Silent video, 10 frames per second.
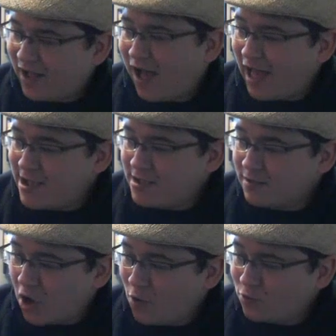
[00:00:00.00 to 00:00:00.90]
guy
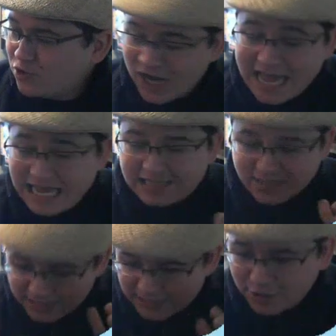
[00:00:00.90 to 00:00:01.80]
coach
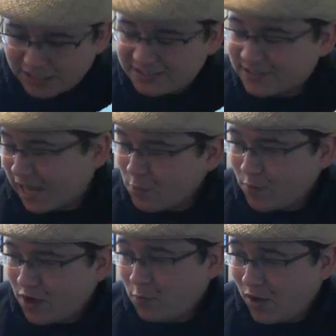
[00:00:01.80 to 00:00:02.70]
it's literally
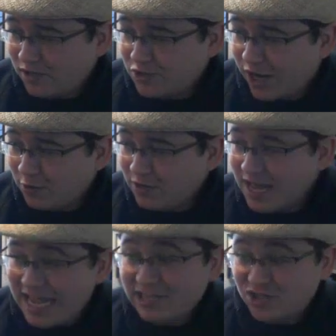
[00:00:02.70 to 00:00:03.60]
cyberpunk punch out mm.
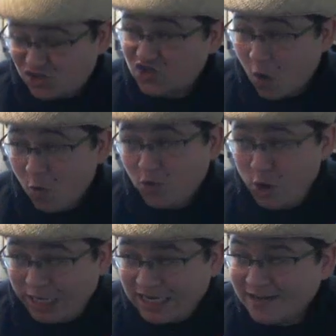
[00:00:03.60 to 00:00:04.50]
it's so
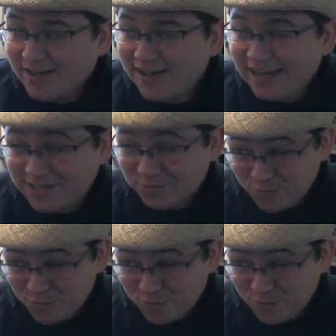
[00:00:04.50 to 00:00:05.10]
good it's